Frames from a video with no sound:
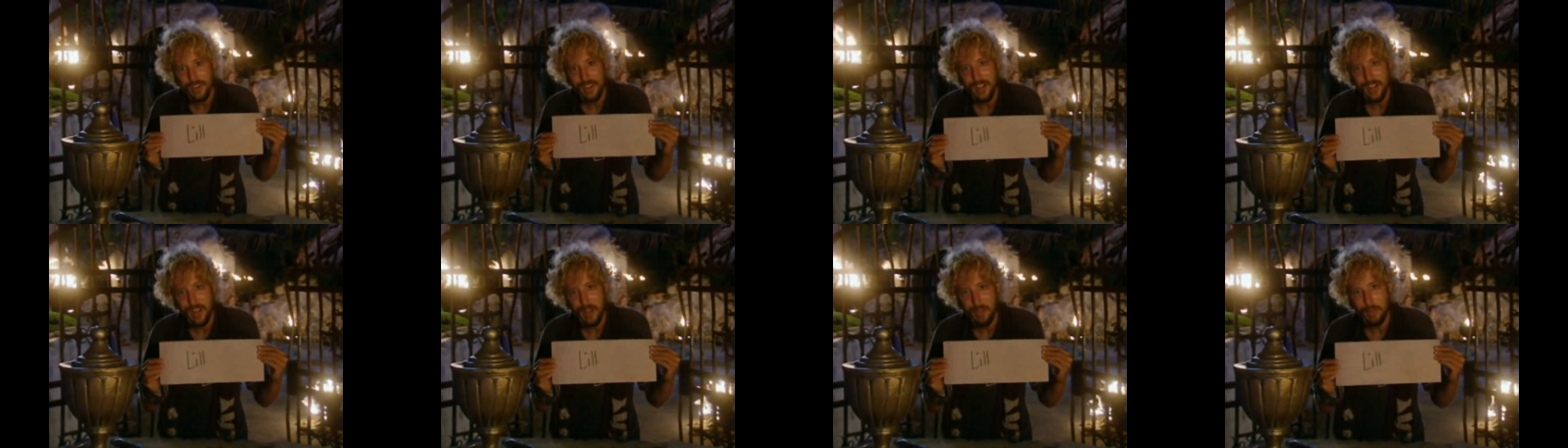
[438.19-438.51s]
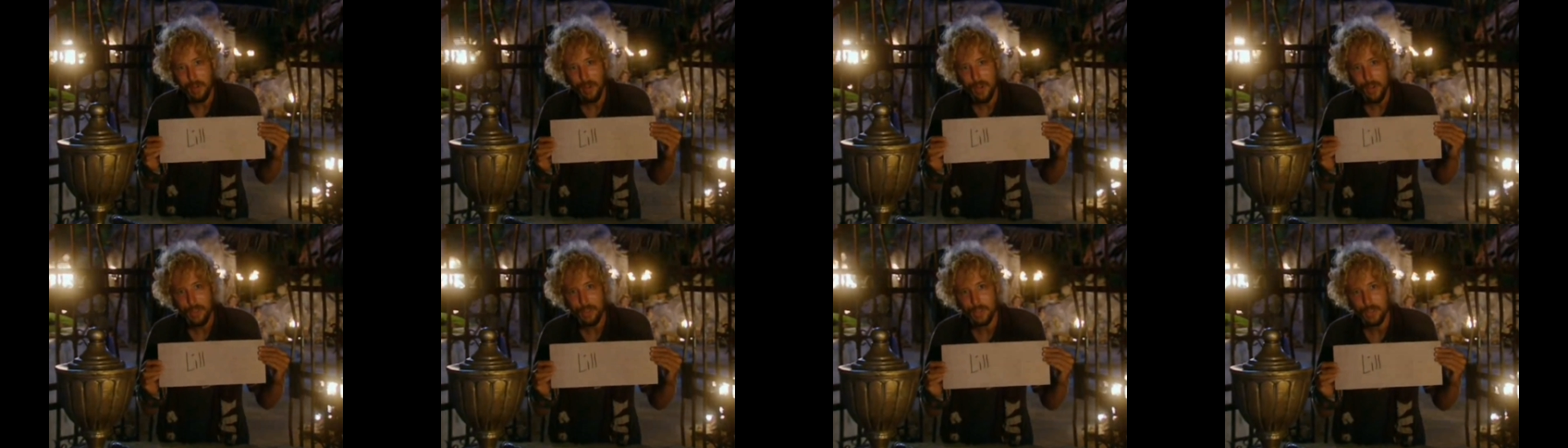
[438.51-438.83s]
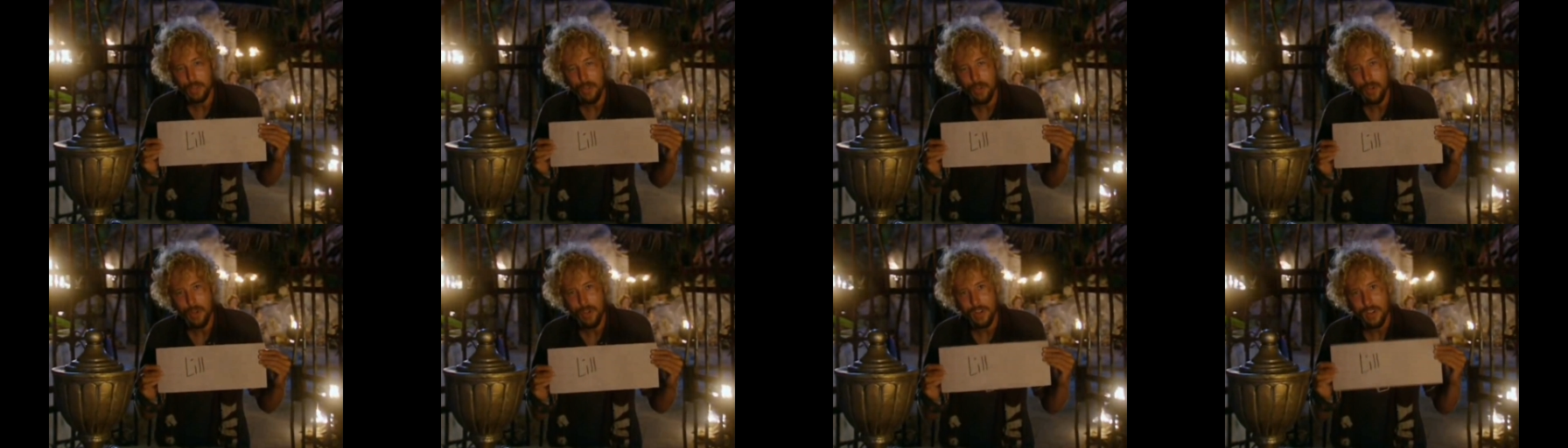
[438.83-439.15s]
I'm
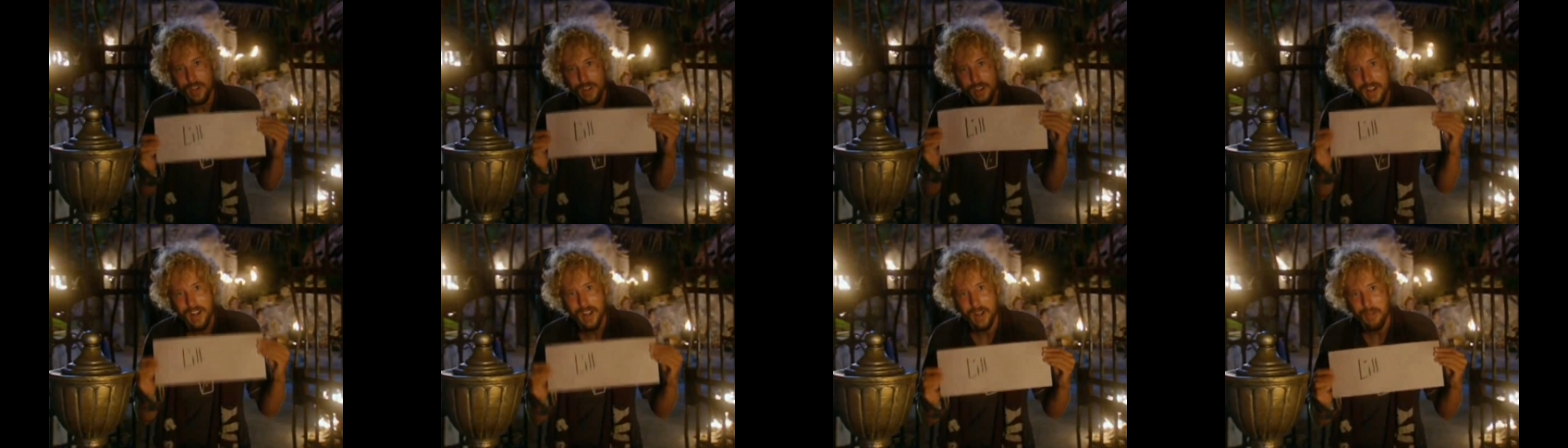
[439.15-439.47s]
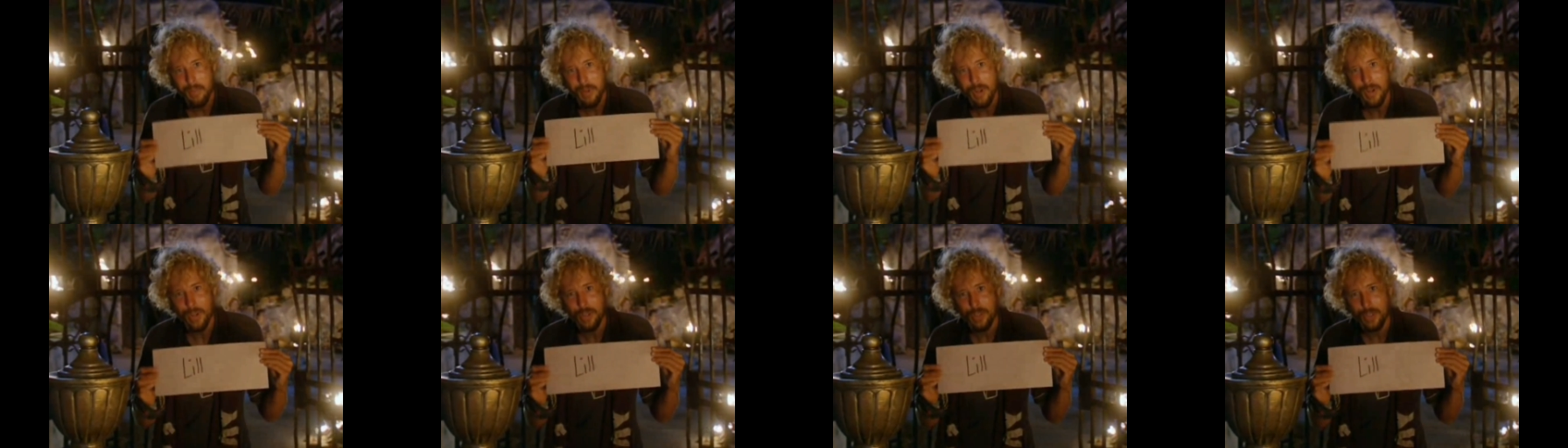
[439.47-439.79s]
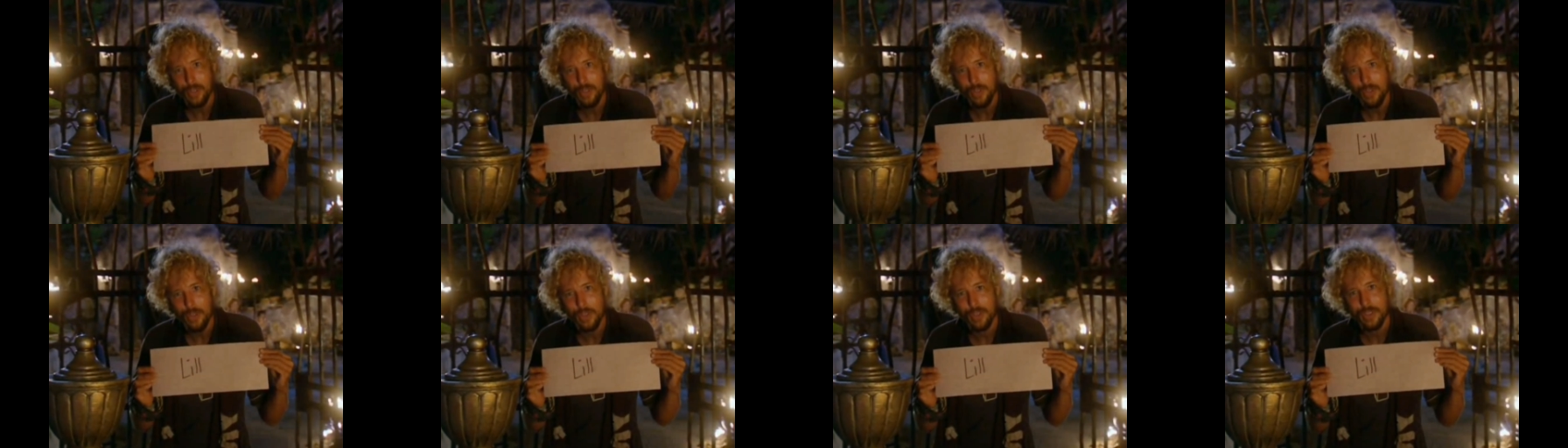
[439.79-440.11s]
hardcore, I'm
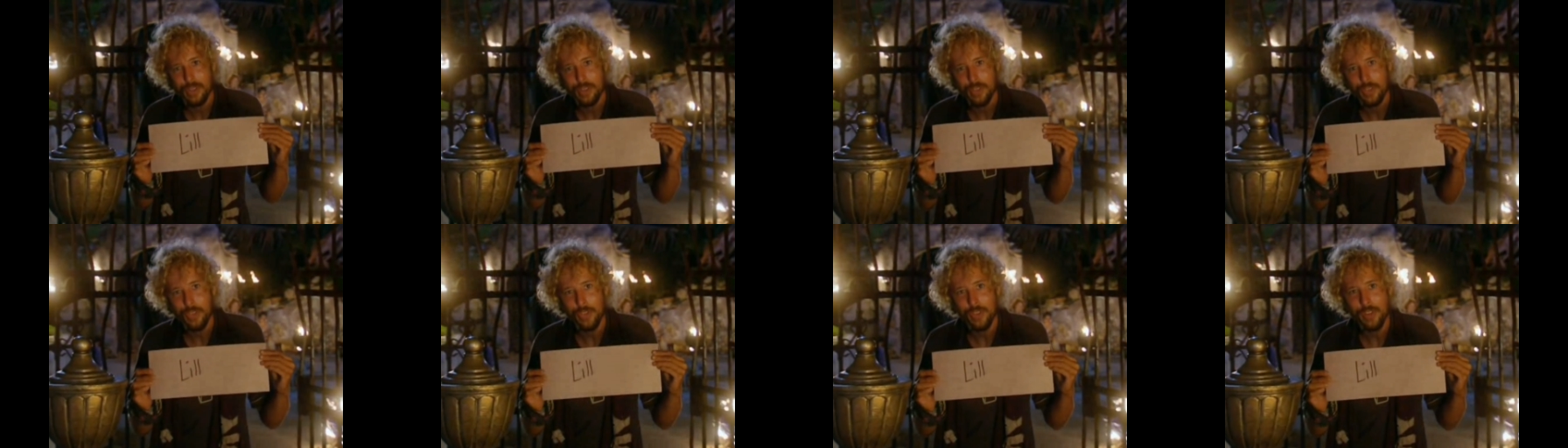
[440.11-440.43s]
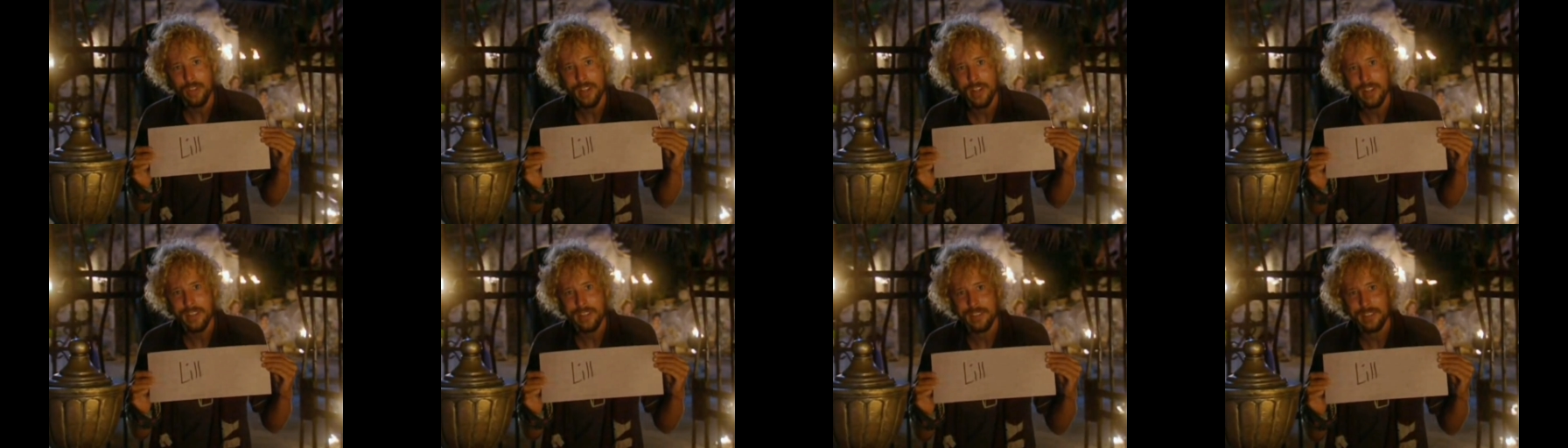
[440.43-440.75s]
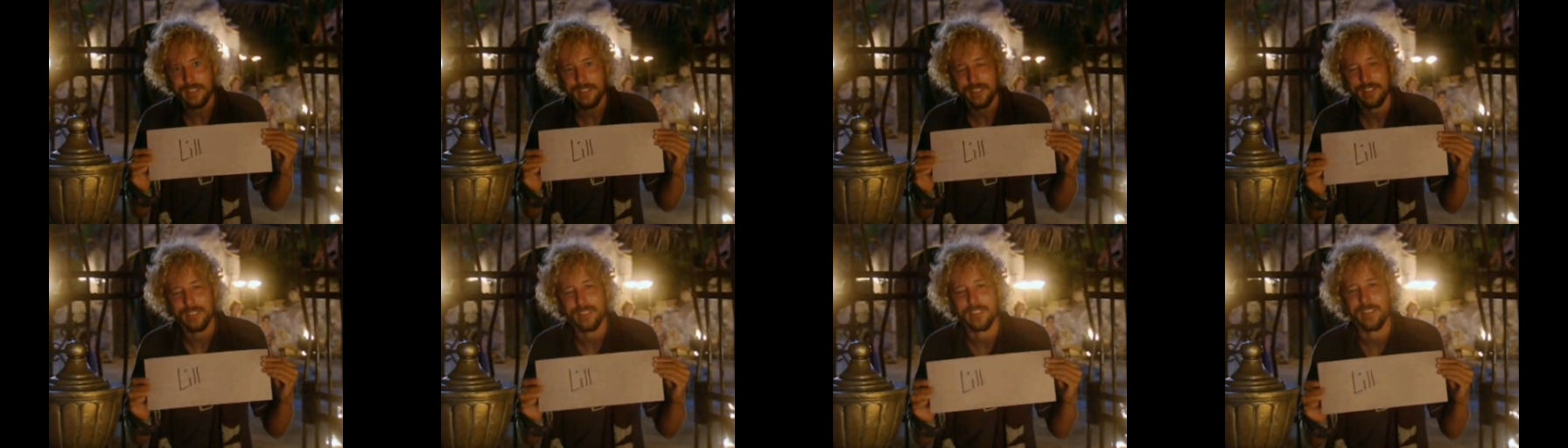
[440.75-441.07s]
hardcore. You're
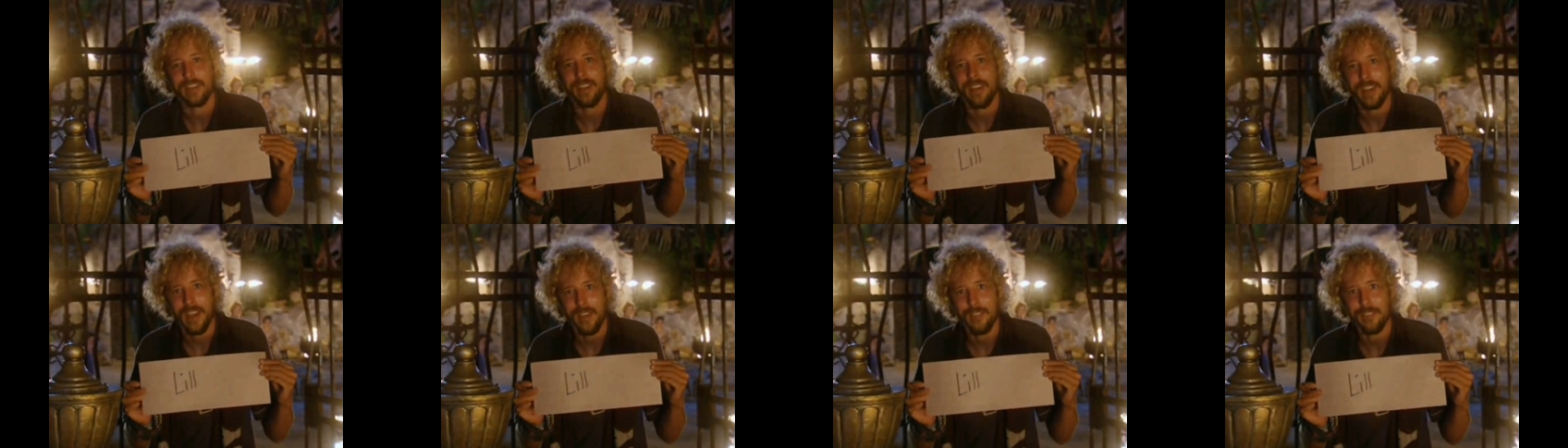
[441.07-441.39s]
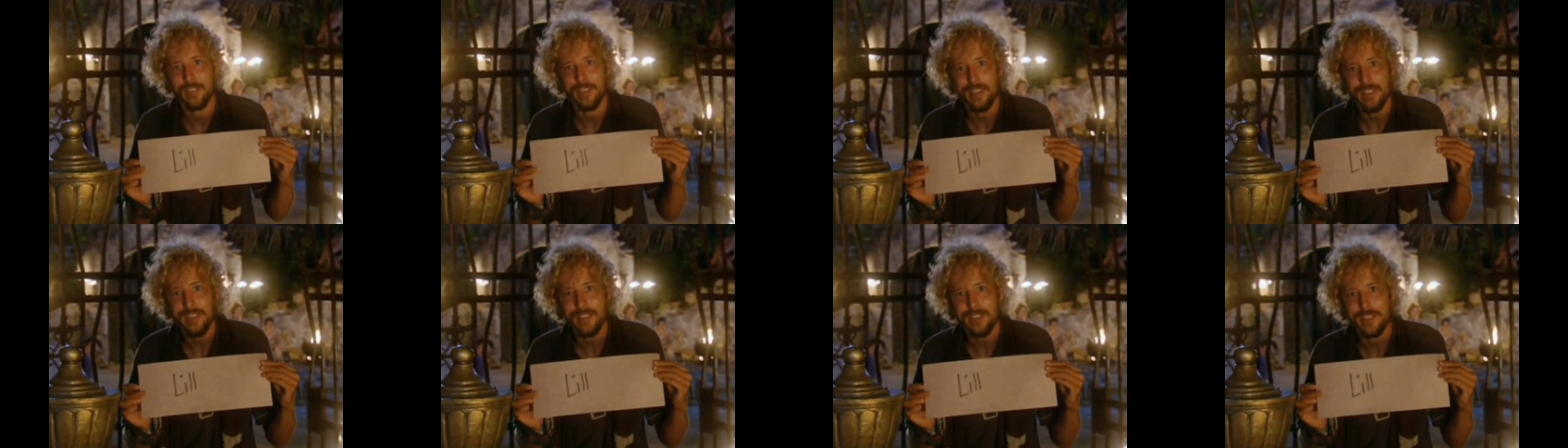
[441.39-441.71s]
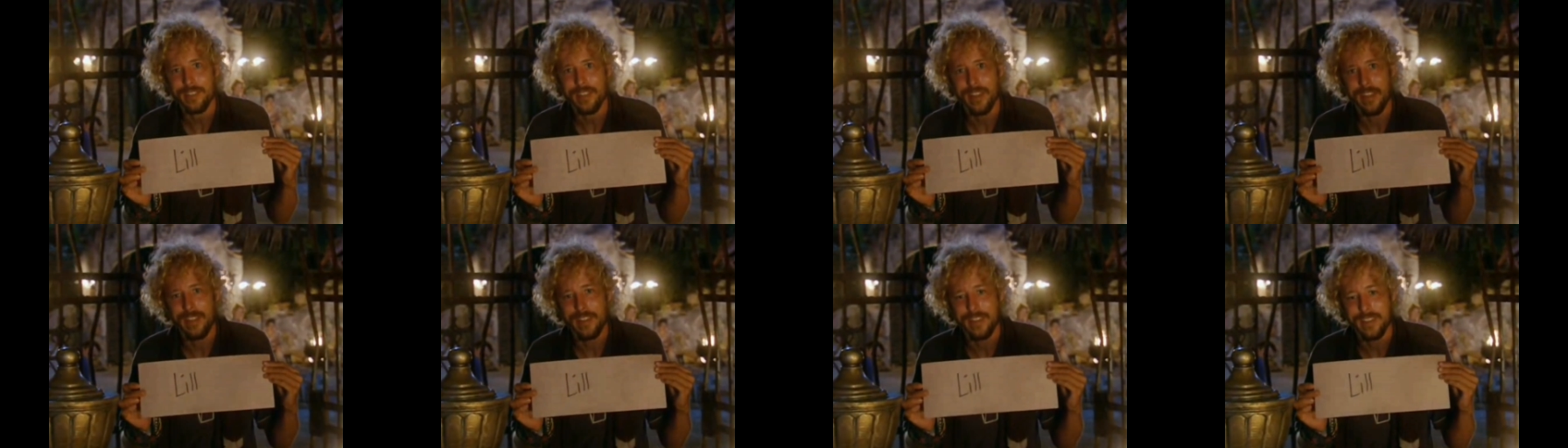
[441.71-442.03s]
nice. Have a nice
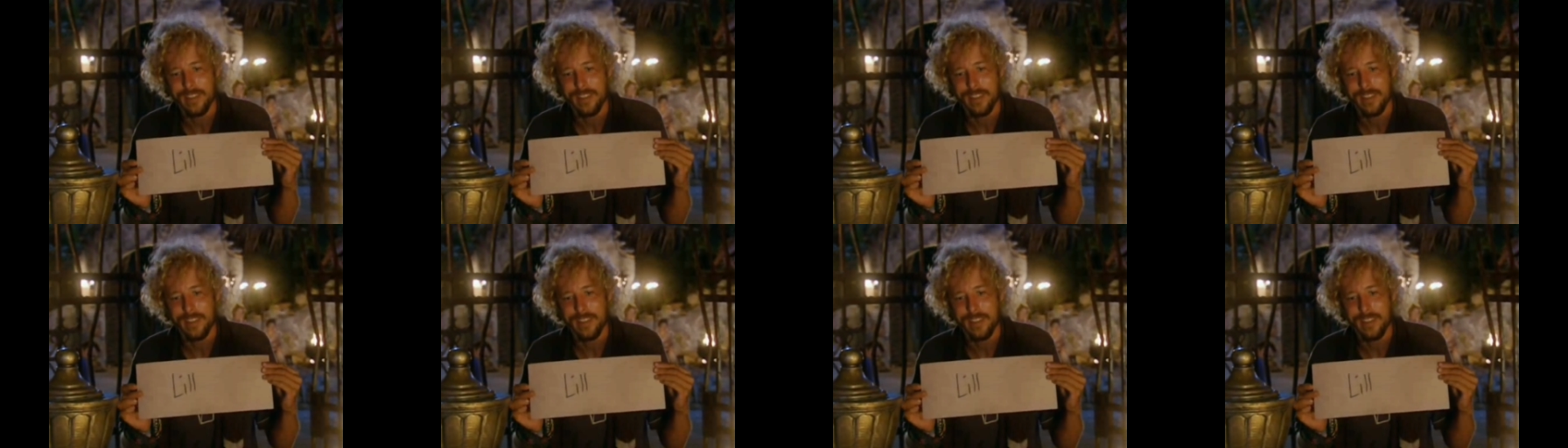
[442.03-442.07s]
day.